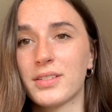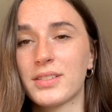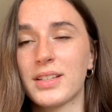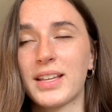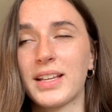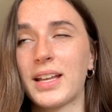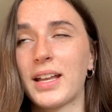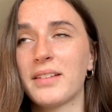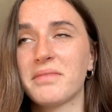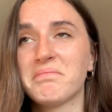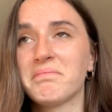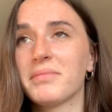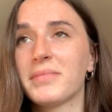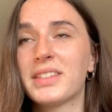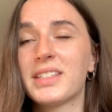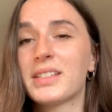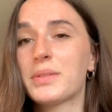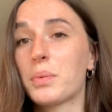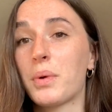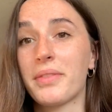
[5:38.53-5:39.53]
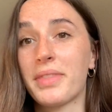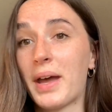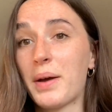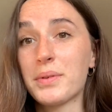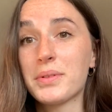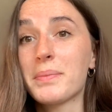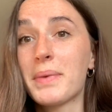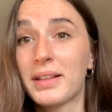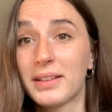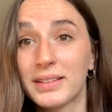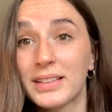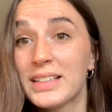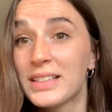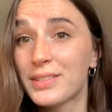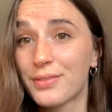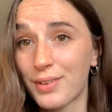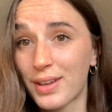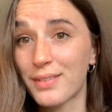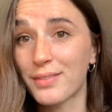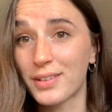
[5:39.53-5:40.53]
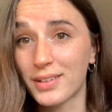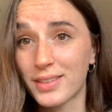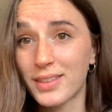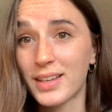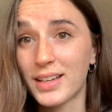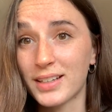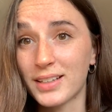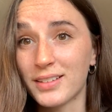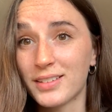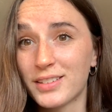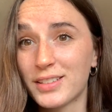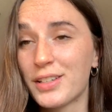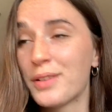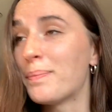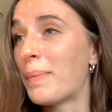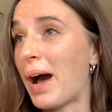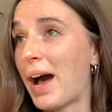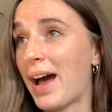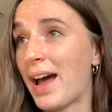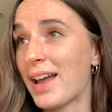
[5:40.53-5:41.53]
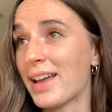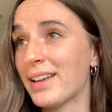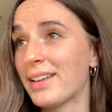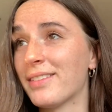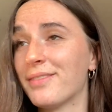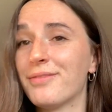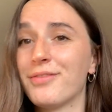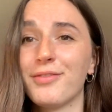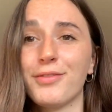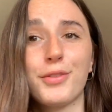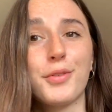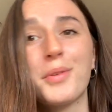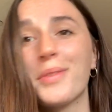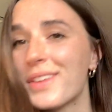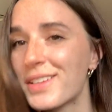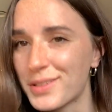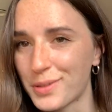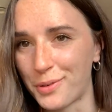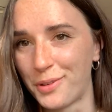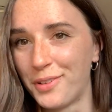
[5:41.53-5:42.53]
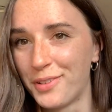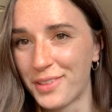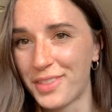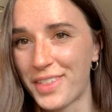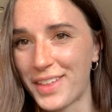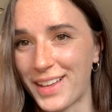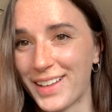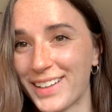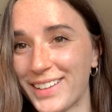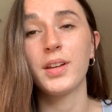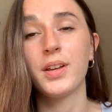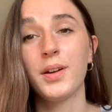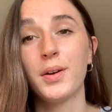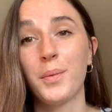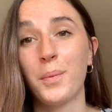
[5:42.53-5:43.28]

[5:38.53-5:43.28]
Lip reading: Like that was my least favorite thing to buy through this whole thing.